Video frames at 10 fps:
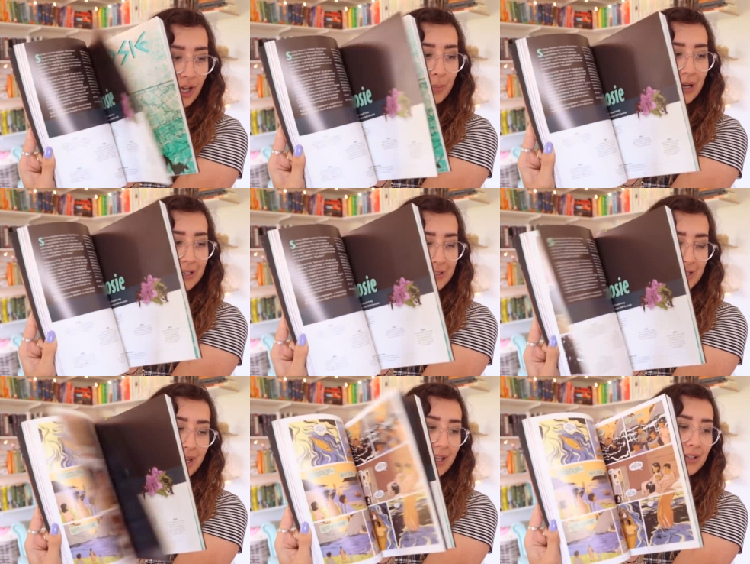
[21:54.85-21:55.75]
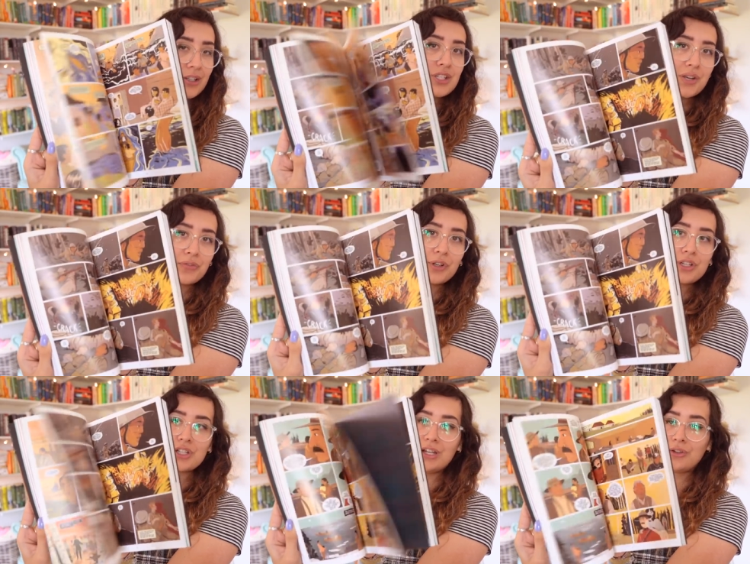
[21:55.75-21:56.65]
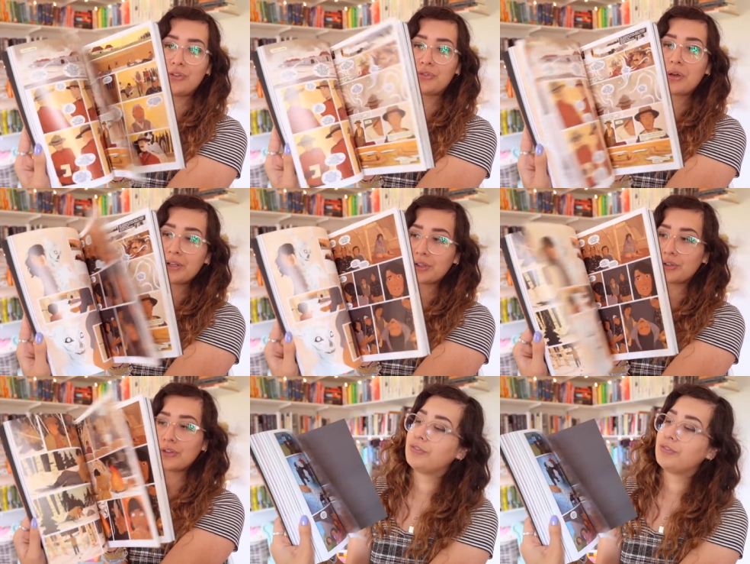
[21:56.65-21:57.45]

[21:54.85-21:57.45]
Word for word: by ten different illustrators